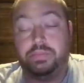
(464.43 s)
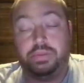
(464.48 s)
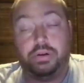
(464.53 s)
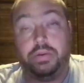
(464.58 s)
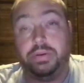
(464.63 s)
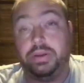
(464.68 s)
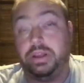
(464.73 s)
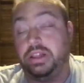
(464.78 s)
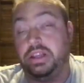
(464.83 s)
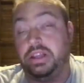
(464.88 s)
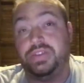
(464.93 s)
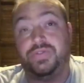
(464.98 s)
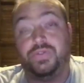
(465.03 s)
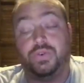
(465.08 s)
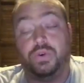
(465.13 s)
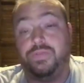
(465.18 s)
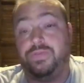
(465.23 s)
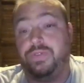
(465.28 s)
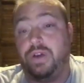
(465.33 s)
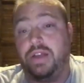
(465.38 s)
probably at least
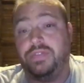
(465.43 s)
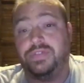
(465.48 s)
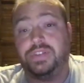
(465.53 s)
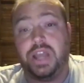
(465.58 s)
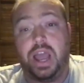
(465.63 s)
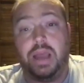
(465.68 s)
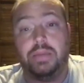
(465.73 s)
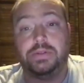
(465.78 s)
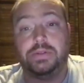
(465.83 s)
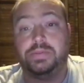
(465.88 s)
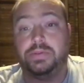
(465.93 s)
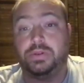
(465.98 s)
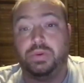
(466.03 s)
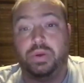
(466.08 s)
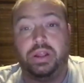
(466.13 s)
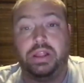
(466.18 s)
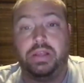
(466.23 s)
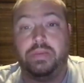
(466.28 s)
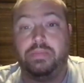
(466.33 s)
four or five times between